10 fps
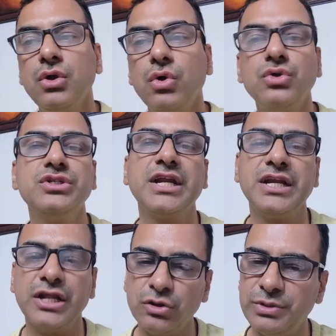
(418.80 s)

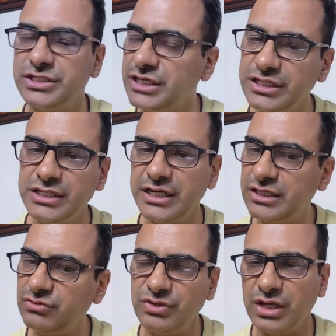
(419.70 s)
congenital anomalies, and that
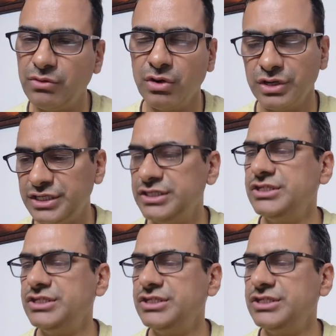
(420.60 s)
we have already